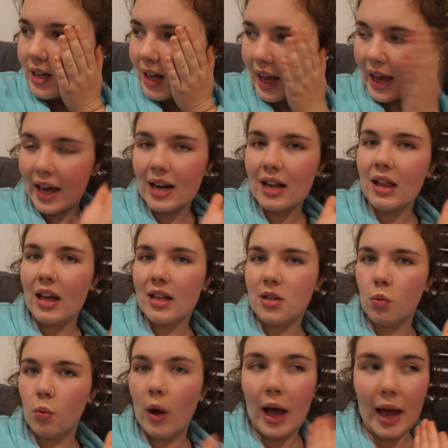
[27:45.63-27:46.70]
I had a glass
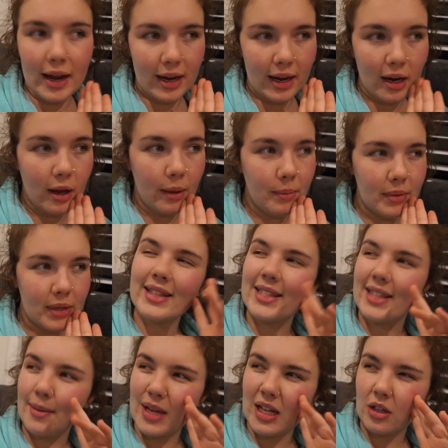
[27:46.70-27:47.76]
of wine and I'm
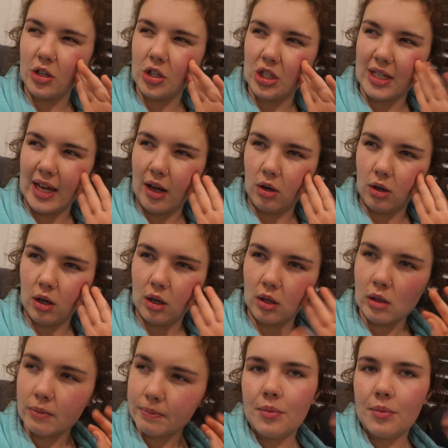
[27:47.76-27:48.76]
semi-allergic to alcohol.